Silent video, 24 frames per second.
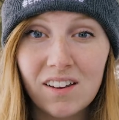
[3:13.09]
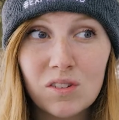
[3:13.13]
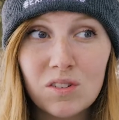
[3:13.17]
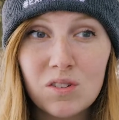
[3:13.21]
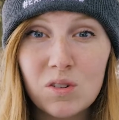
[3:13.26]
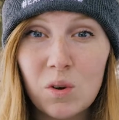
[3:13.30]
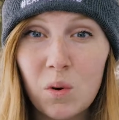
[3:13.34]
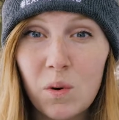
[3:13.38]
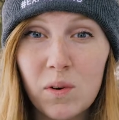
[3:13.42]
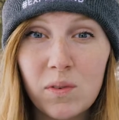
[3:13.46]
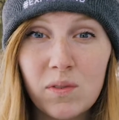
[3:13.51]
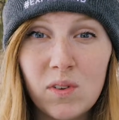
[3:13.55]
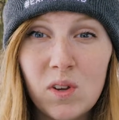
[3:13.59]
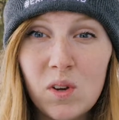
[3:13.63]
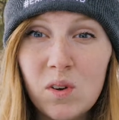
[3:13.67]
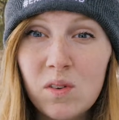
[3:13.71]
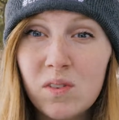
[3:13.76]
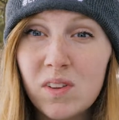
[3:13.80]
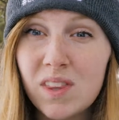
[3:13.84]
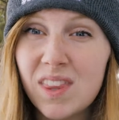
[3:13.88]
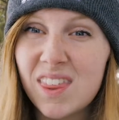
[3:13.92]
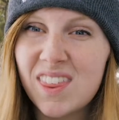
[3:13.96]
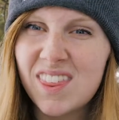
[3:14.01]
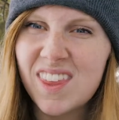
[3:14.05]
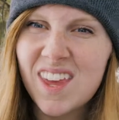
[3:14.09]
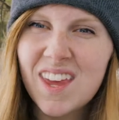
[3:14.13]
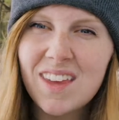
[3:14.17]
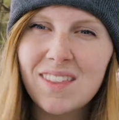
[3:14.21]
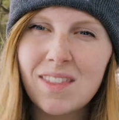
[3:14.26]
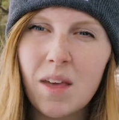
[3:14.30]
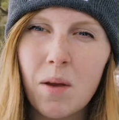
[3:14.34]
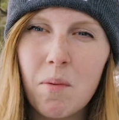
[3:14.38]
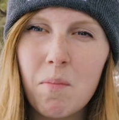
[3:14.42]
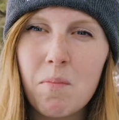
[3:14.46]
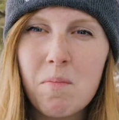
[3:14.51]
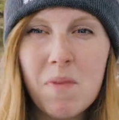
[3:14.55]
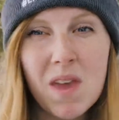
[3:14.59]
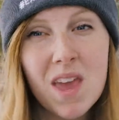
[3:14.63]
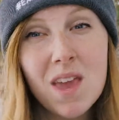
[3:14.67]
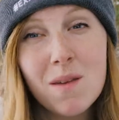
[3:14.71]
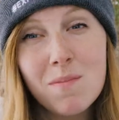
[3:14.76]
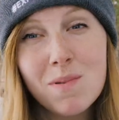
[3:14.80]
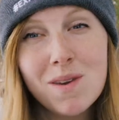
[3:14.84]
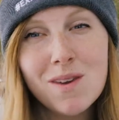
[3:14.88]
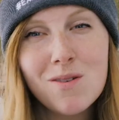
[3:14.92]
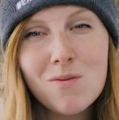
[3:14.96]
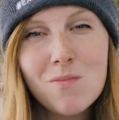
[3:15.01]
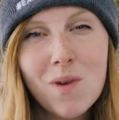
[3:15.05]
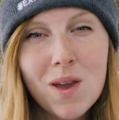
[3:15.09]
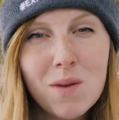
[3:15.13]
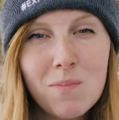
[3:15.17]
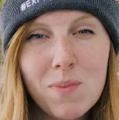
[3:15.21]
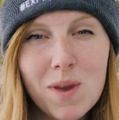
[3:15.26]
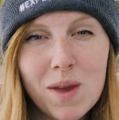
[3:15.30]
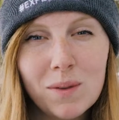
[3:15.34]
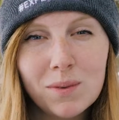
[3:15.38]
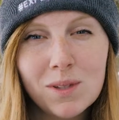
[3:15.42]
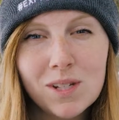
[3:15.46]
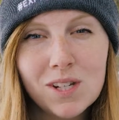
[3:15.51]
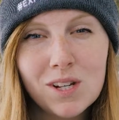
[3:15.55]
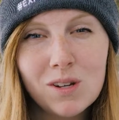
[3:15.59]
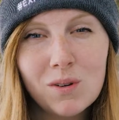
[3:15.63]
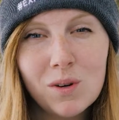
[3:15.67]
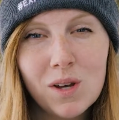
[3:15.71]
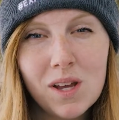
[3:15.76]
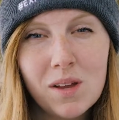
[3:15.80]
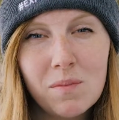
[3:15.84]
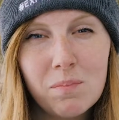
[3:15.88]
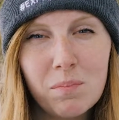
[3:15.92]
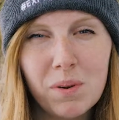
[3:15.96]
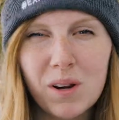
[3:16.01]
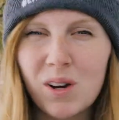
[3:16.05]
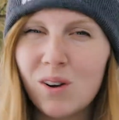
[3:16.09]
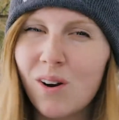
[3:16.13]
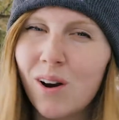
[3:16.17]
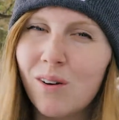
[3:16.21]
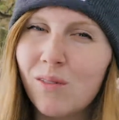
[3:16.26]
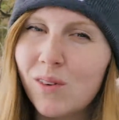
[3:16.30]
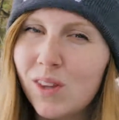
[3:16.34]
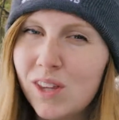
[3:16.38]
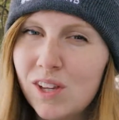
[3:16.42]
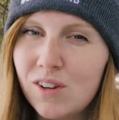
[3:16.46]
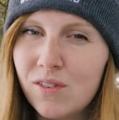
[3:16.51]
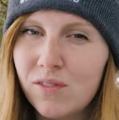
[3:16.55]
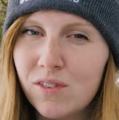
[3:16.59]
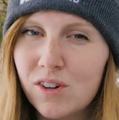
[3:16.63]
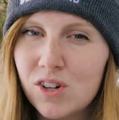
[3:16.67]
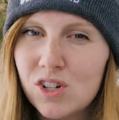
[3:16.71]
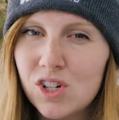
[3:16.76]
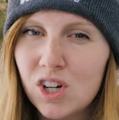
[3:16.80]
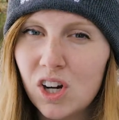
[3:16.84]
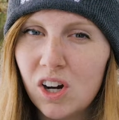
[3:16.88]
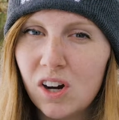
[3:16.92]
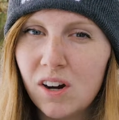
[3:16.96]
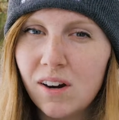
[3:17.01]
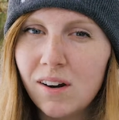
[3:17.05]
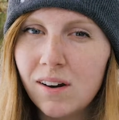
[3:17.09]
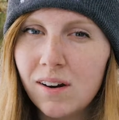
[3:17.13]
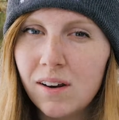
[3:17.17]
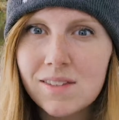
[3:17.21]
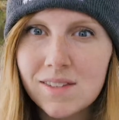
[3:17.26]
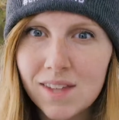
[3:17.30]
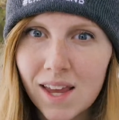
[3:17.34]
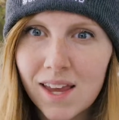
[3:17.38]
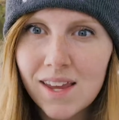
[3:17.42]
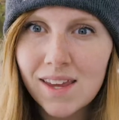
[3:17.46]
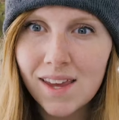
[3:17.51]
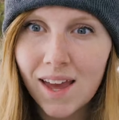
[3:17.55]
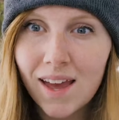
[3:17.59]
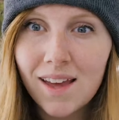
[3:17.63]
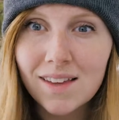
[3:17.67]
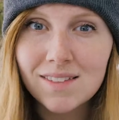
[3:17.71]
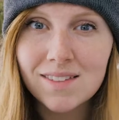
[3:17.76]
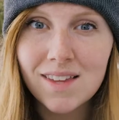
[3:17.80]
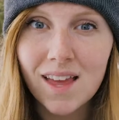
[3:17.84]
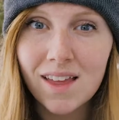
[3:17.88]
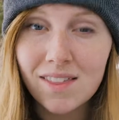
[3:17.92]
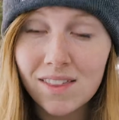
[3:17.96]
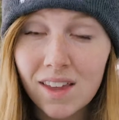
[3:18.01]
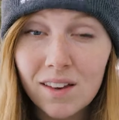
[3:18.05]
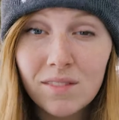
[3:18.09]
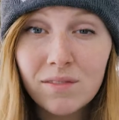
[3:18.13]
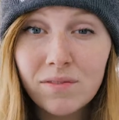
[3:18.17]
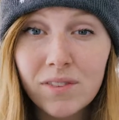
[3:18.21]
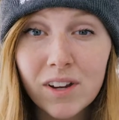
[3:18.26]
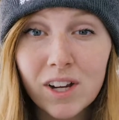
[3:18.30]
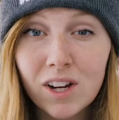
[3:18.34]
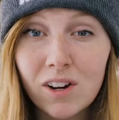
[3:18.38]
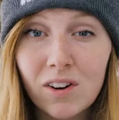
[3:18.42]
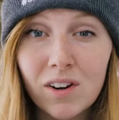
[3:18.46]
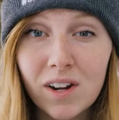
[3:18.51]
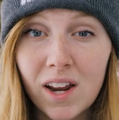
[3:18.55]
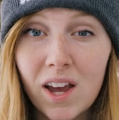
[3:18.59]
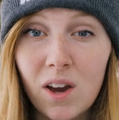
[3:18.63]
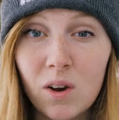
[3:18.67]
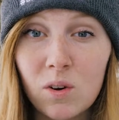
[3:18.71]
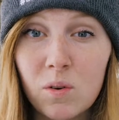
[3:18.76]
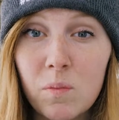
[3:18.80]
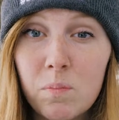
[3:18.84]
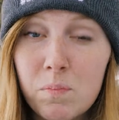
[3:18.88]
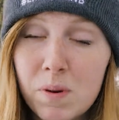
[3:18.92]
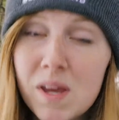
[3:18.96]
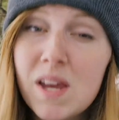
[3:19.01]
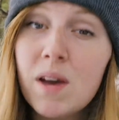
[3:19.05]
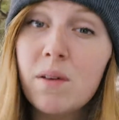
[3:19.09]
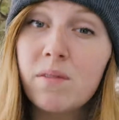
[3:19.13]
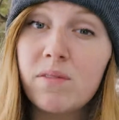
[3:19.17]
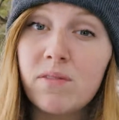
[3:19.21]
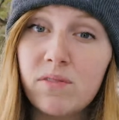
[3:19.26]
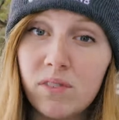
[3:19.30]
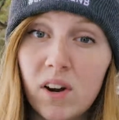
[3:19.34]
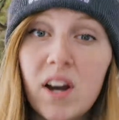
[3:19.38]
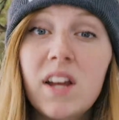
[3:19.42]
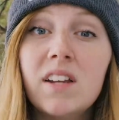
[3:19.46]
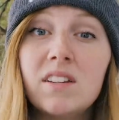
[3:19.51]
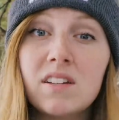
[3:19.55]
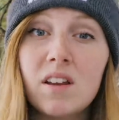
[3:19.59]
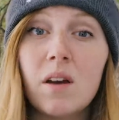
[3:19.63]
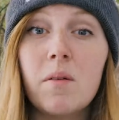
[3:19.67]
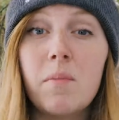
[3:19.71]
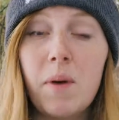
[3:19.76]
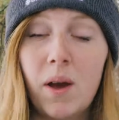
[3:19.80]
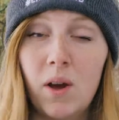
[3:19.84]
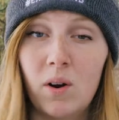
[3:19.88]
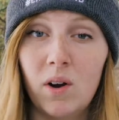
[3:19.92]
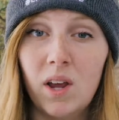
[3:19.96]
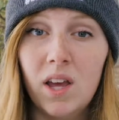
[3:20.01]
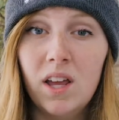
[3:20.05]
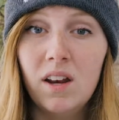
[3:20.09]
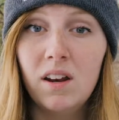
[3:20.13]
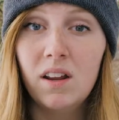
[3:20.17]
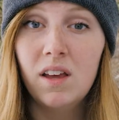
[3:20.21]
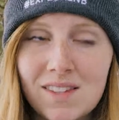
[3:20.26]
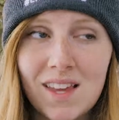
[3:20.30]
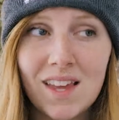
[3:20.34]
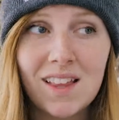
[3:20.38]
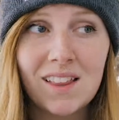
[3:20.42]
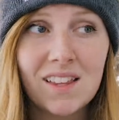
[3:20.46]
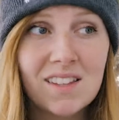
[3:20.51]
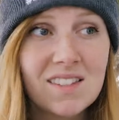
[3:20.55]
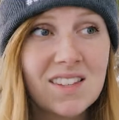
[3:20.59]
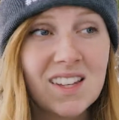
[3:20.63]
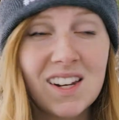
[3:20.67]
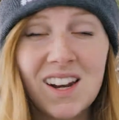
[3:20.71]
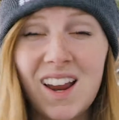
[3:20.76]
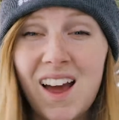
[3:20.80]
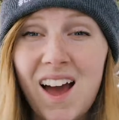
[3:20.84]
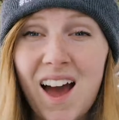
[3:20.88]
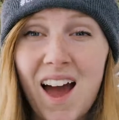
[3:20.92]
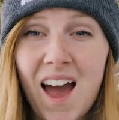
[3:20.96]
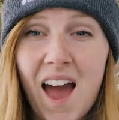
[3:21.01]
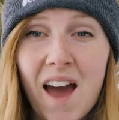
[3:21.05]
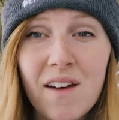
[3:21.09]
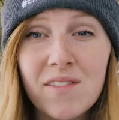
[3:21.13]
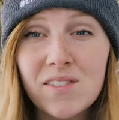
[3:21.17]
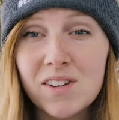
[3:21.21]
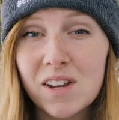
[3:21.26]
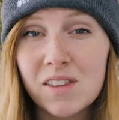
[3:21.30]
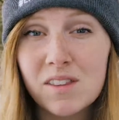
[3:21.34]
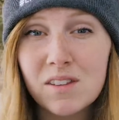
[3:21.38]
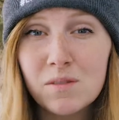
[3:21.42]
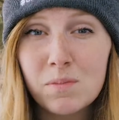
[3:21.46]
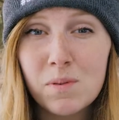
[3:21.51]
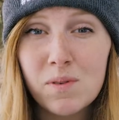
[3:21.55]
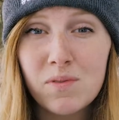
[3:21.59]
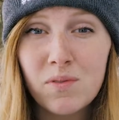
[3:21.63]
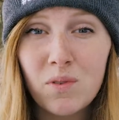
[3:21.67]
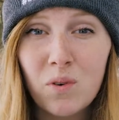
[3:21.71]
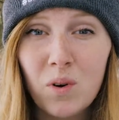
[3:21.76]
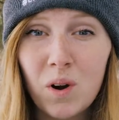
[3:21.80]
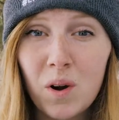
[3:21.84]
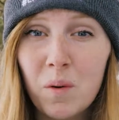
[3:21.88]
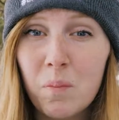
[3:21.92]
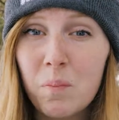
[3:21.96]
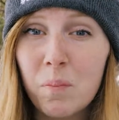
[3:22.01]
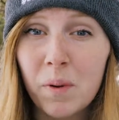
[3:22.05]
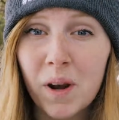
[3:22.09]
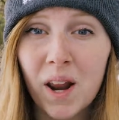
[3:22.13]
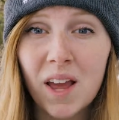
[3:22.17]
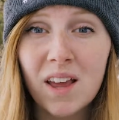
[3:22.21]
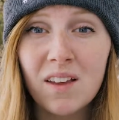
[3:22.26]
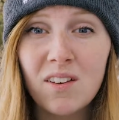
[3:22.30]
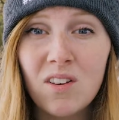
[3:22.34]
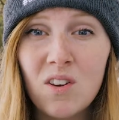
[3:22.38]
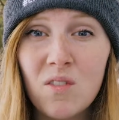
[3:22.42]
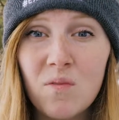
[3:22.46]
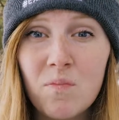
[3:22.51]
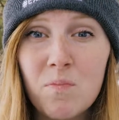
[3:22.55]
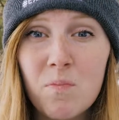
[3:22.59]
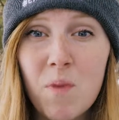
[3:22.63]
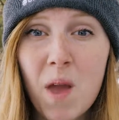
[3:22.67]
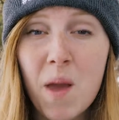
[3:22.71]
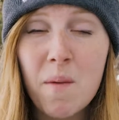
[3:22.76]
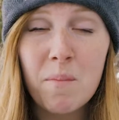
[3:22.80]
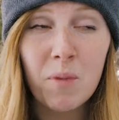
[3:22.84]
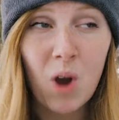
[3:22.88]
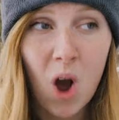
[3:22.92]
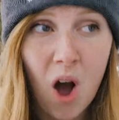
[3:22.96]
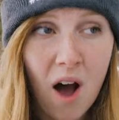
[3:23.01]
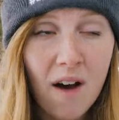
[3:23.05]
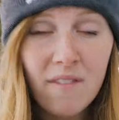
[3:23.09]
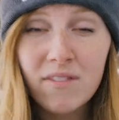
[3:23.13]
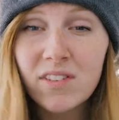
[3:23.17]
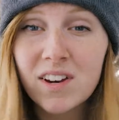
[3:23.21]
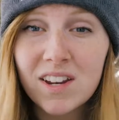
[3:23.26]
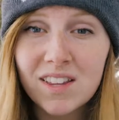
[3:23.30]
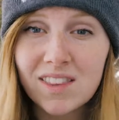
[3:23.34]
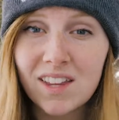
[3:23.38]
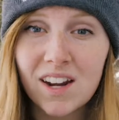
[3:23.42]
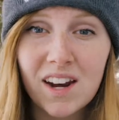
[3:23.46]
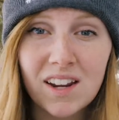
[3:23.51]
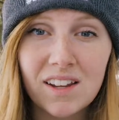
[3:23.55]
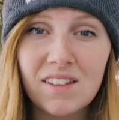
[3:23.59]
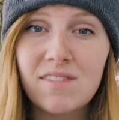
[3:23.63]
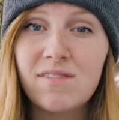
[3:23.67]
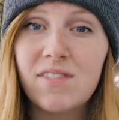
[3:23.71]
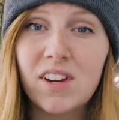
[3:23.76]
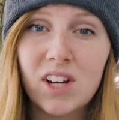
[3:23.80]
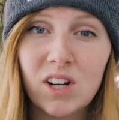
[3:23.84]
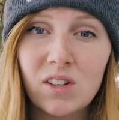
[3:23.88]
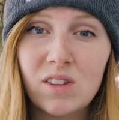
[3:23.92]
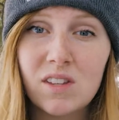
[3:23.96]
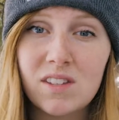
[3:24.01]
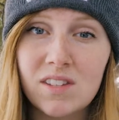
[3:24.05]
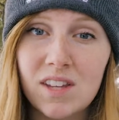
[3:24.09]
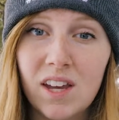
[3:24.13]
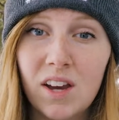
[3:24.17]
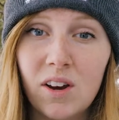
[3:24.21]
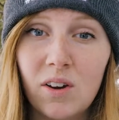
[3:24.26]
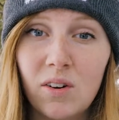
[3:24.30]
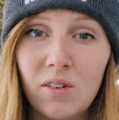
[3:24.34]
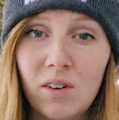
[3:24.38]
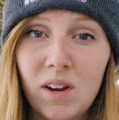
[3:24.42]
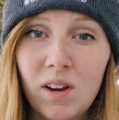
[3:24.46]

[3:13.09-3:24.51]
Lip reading: So if you even think that maybe you might be able to do it, but you're not really for sure, say yes and then figure it out. Be upfront about it. Say, listen, I haven't done this before, but I am confident that I can figure this out.